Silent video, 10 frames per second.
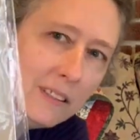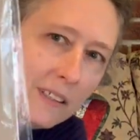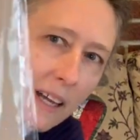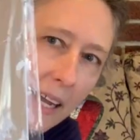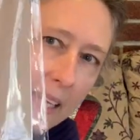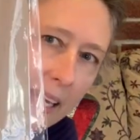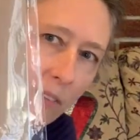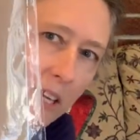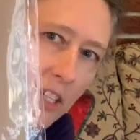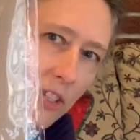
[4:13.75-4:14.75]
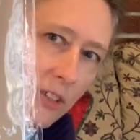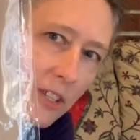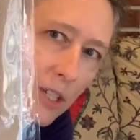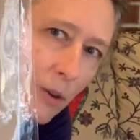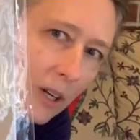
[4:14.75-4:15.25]
I can't wait to do
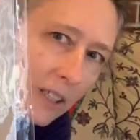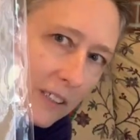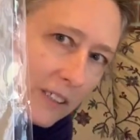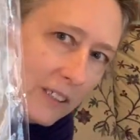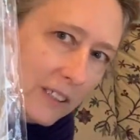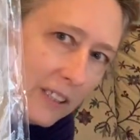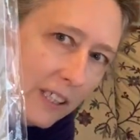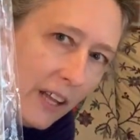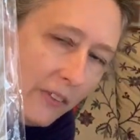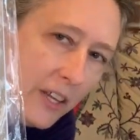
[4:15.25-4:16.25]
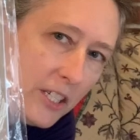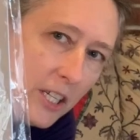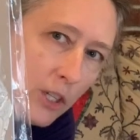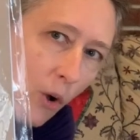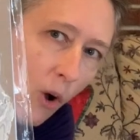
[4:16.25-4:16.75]
this quilt. This
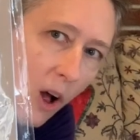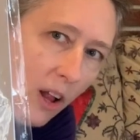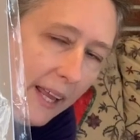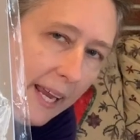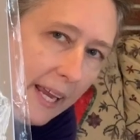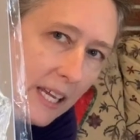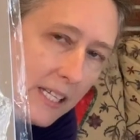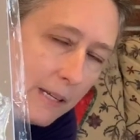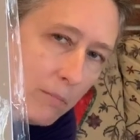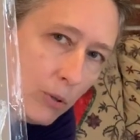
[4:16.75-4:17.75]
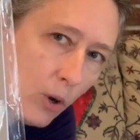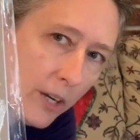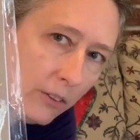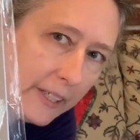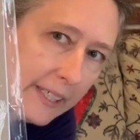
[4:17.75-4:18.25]
is all hand
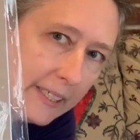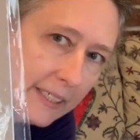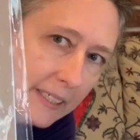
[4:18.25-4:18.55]
embroidery.